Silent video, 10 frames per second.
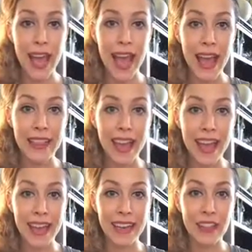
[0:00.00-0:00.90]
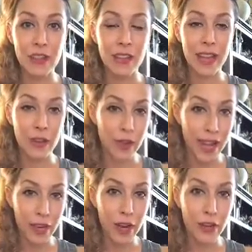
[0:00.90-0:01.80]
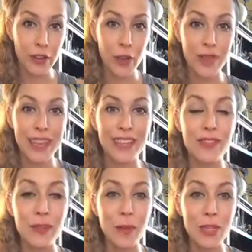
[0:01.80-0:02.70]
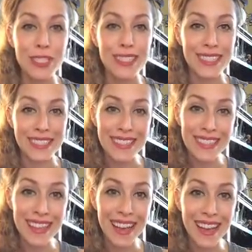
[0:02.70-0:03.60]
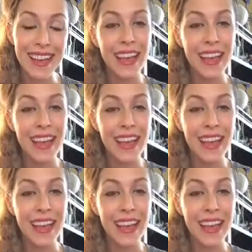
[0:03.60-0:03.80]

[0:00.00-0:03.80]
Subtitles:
and then they're like, "Okay, you're on your own. Thanks for purchasing. See ya."